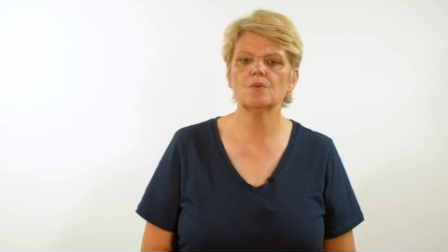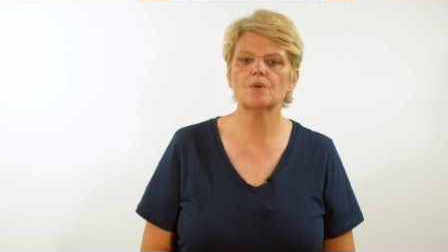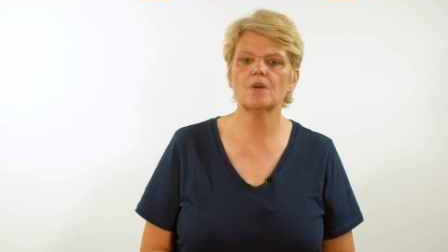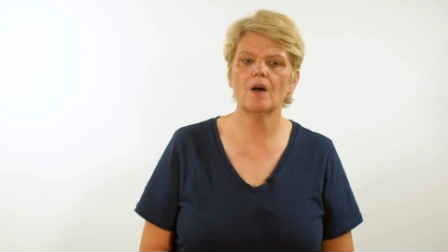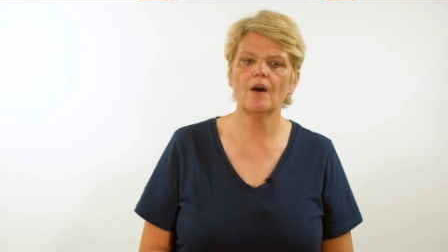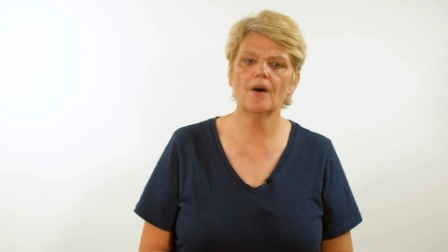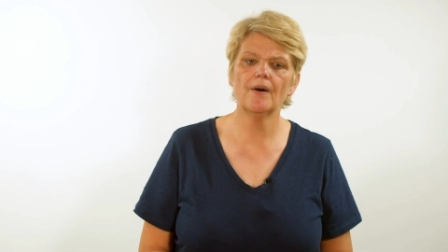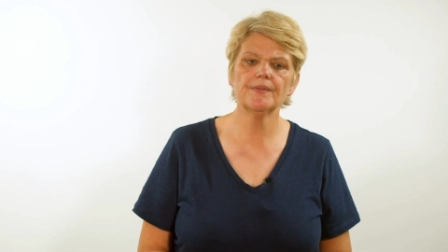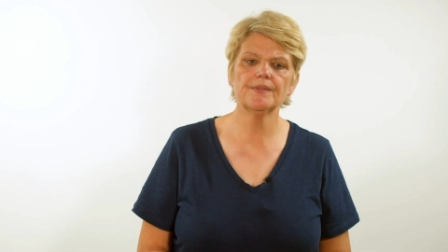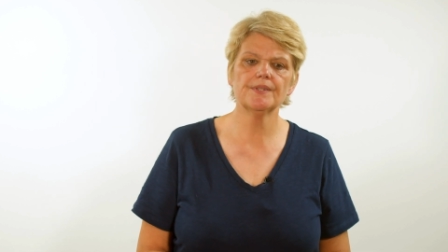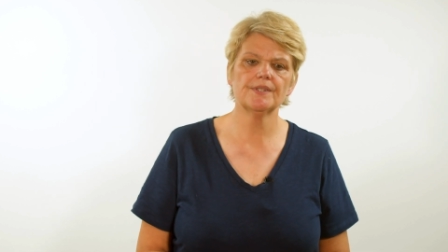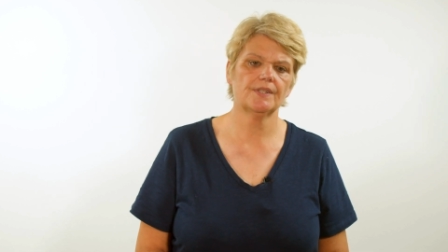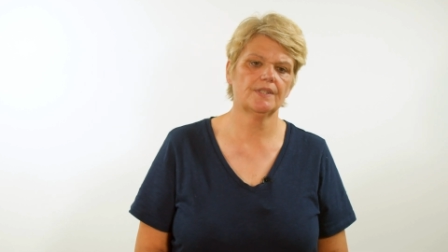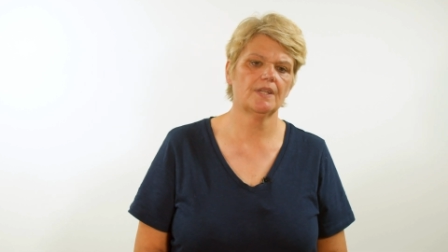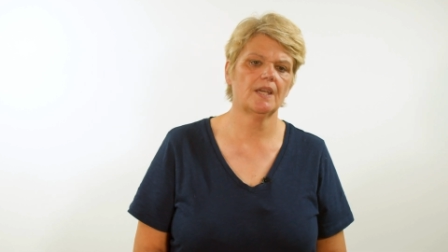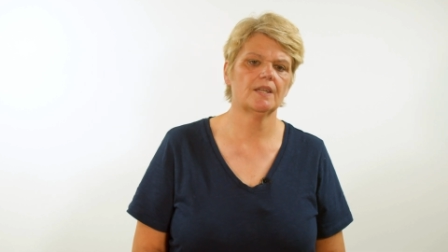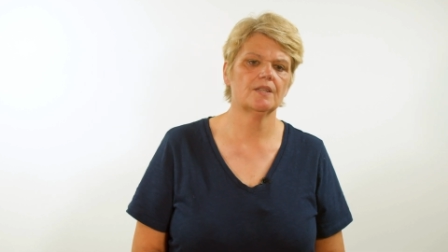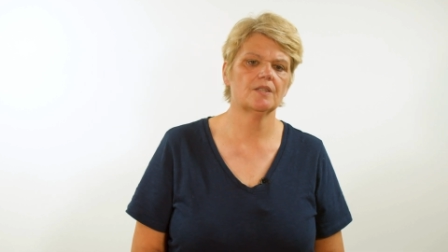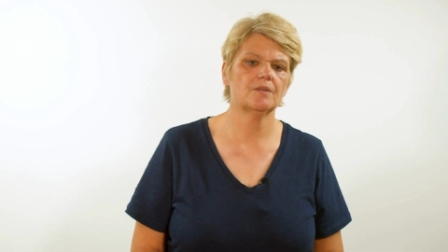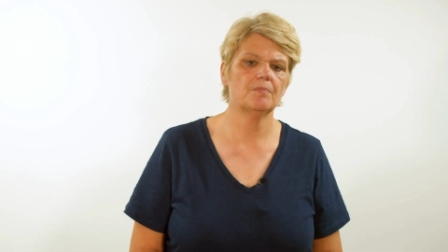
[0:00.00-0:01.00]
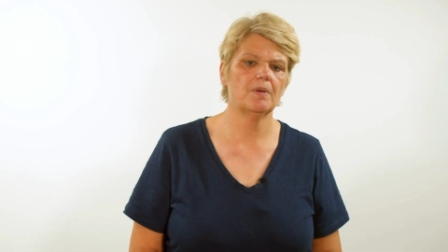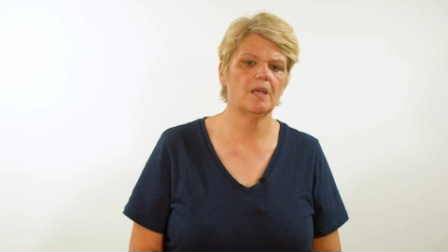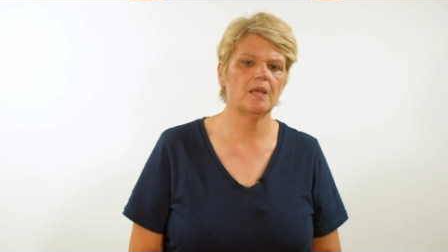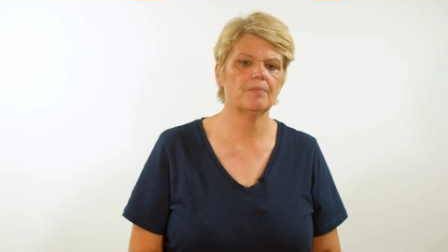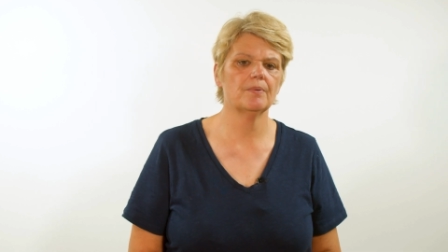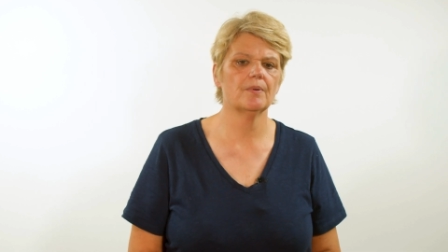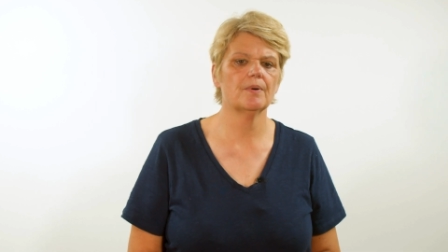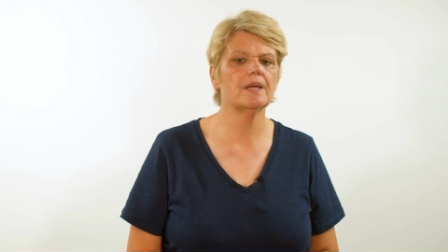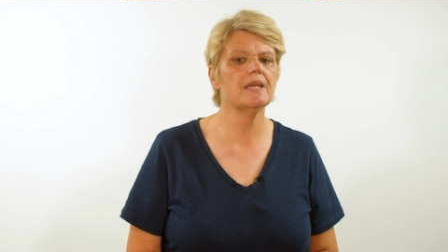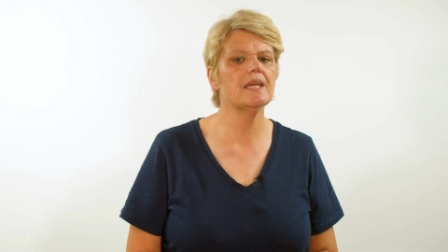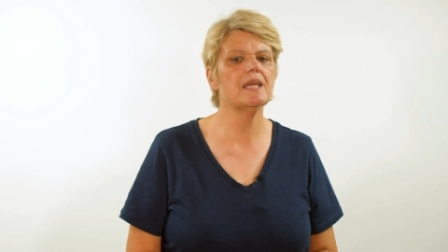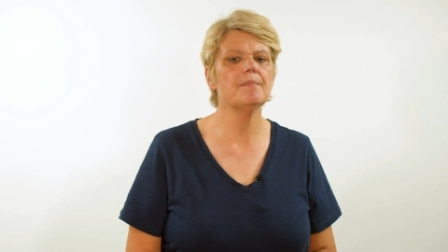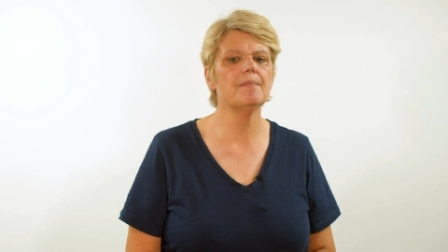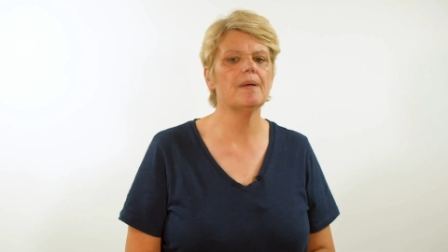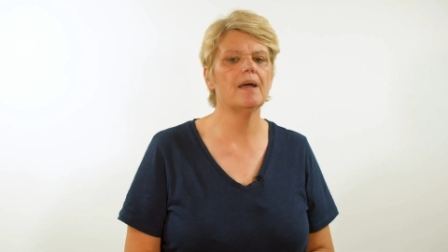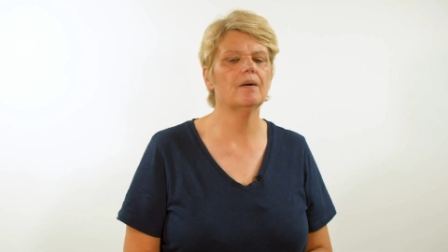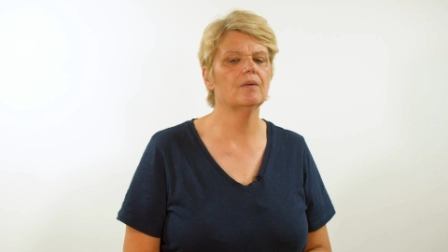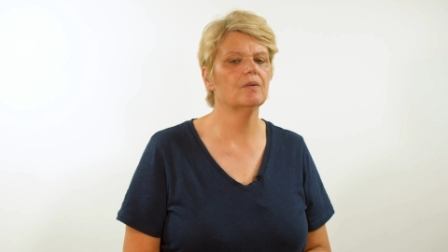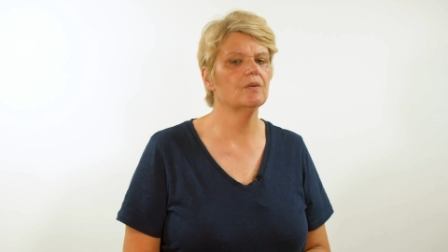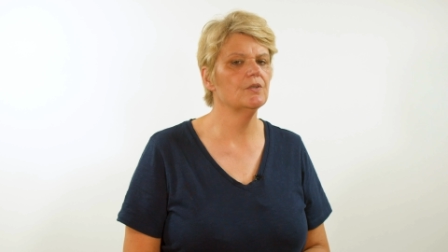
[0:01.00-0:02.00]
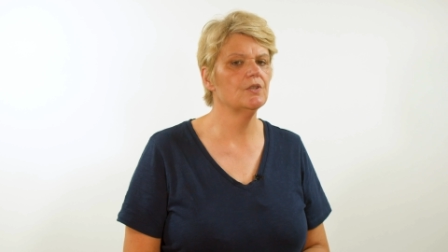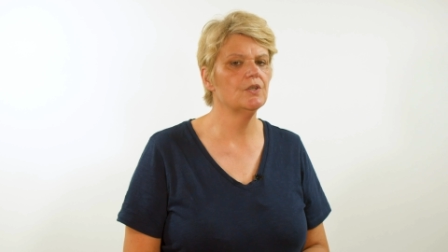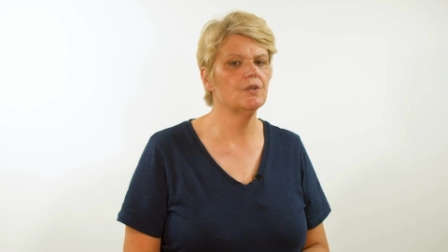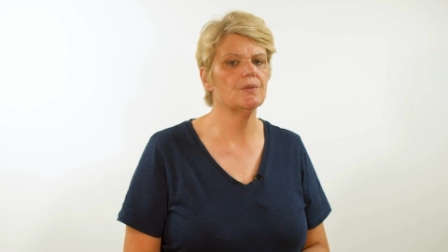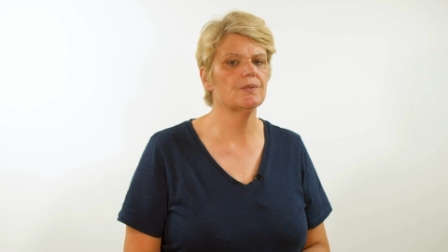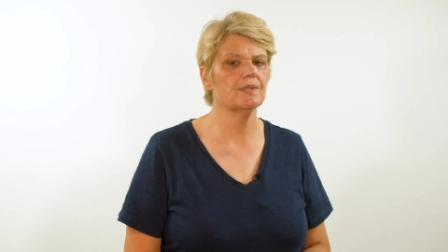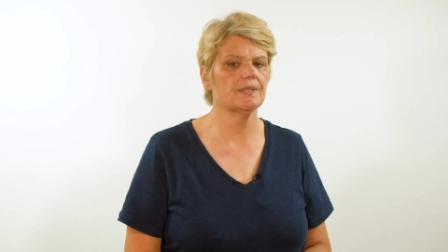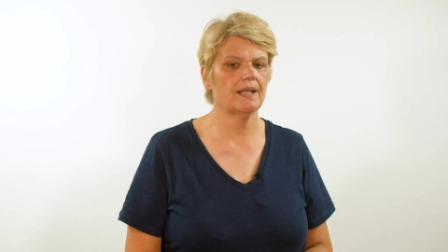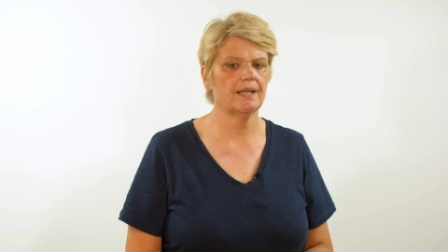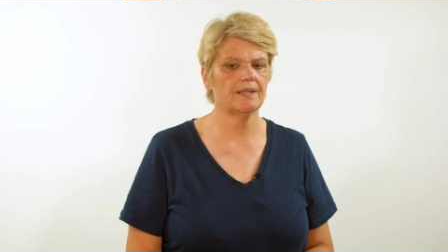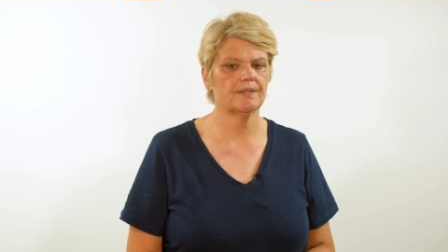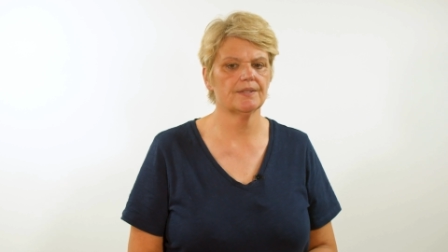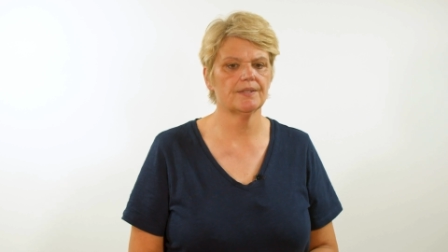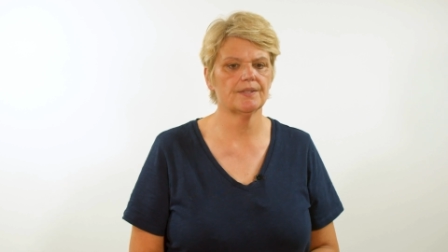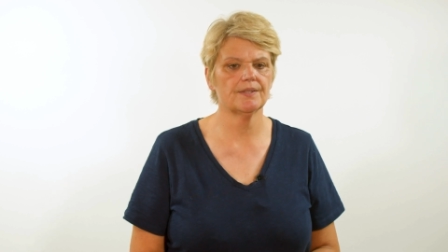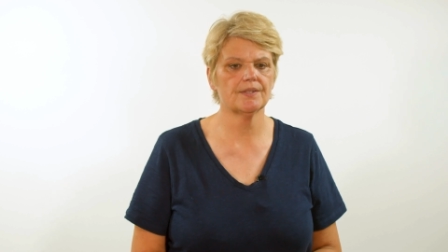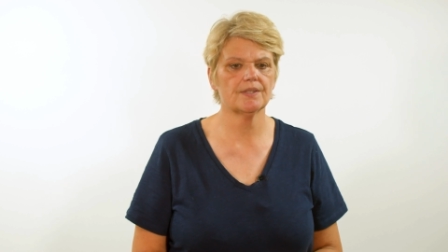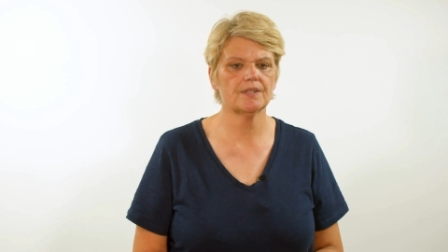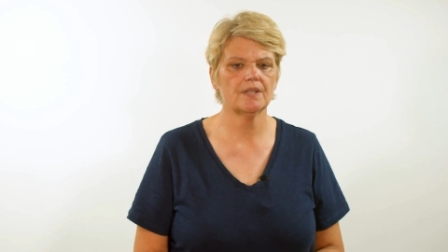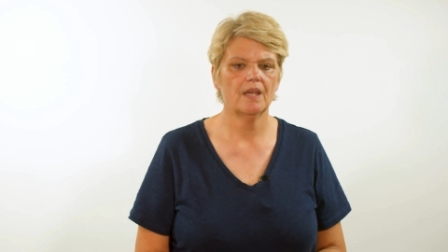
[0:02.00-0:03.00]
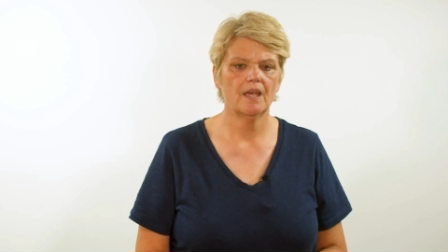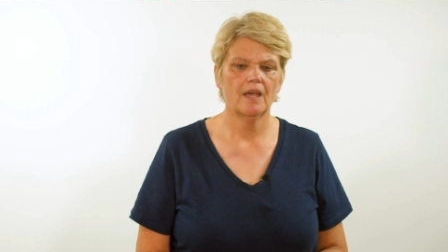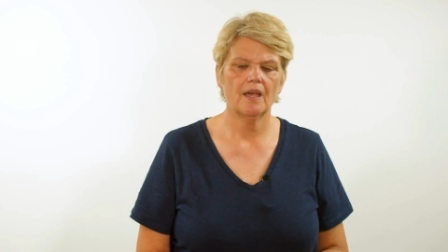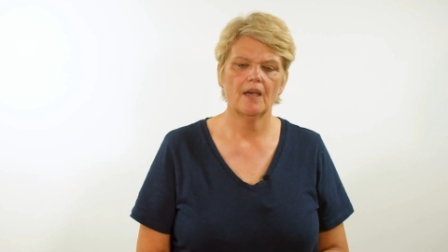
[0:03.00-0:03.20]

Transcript: can't send people email newsletters